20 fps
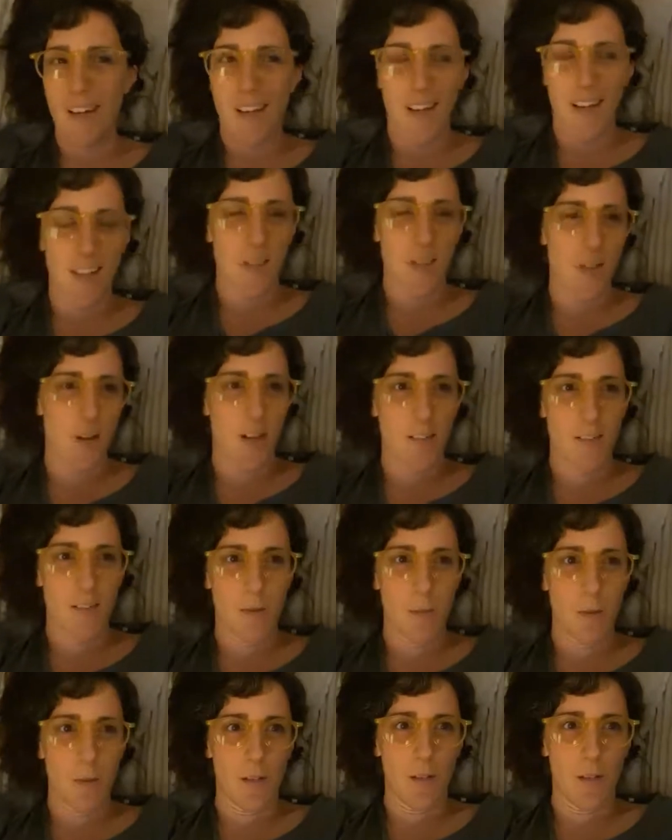and trying
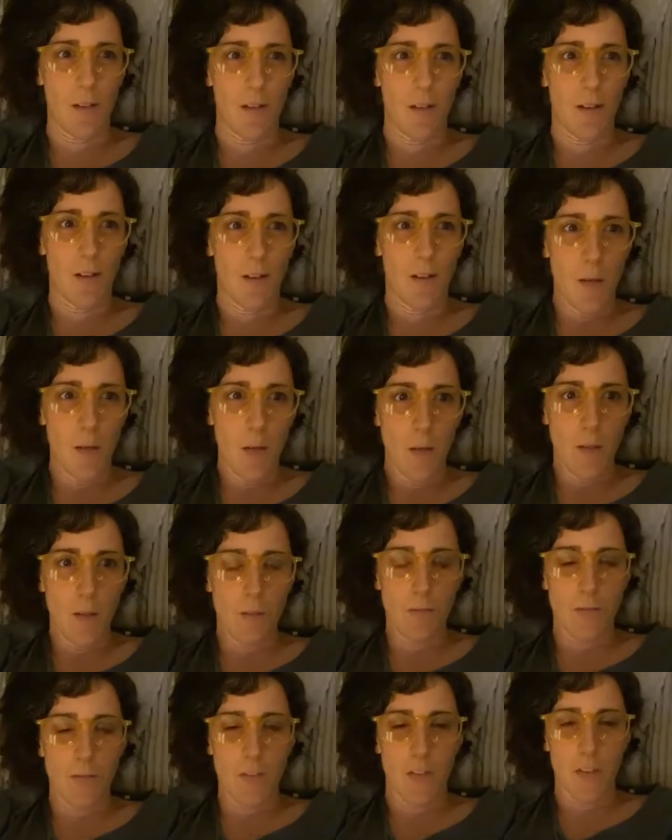to be
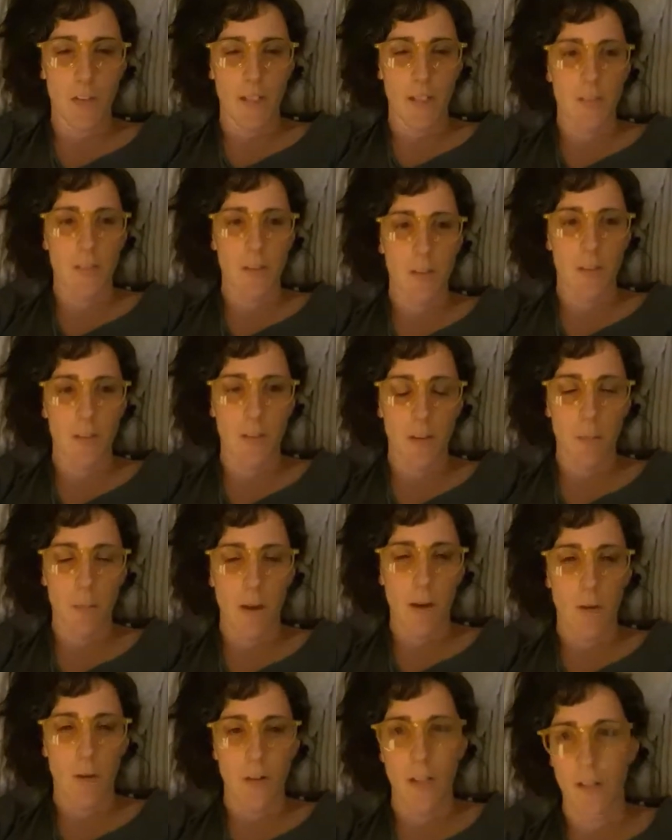gentle in
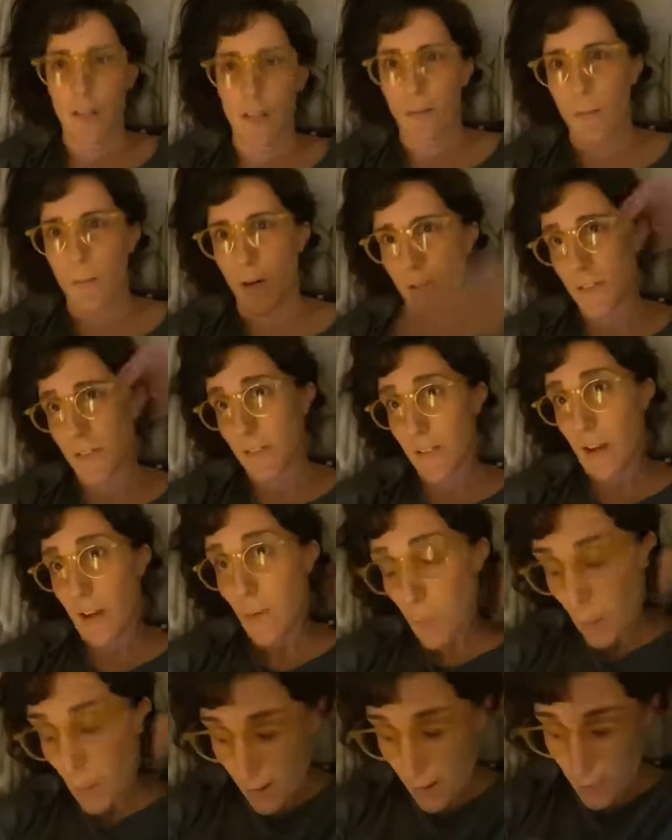my own healing process.
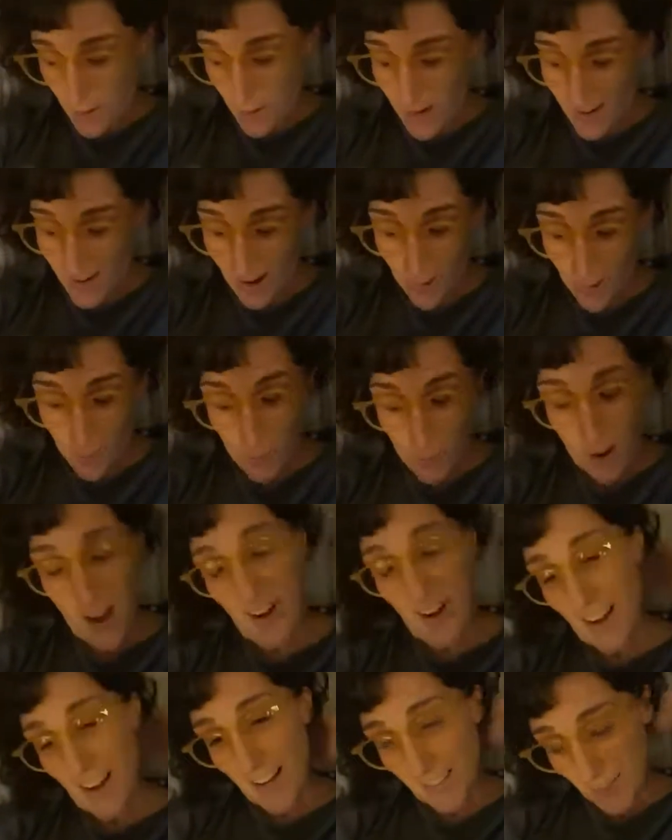I want
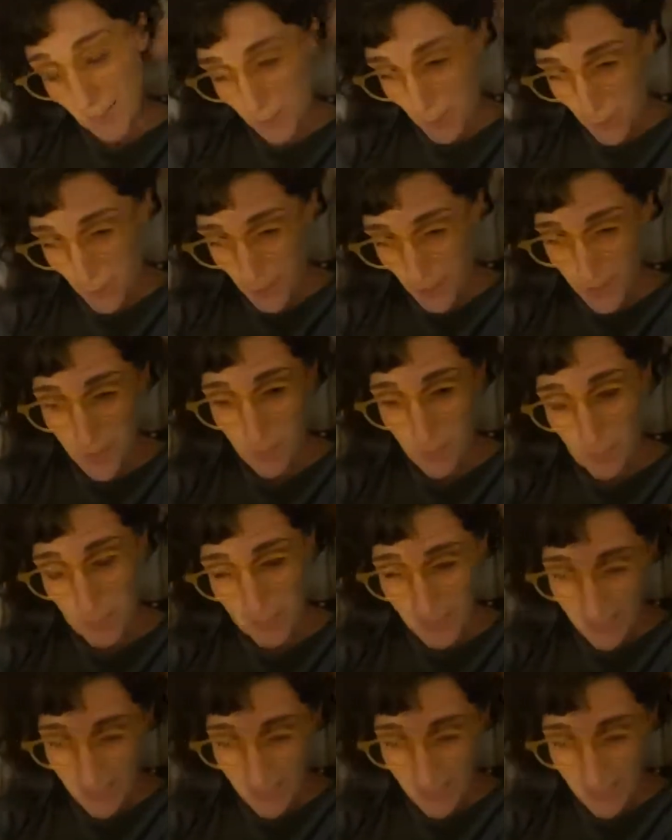to ask you a question, but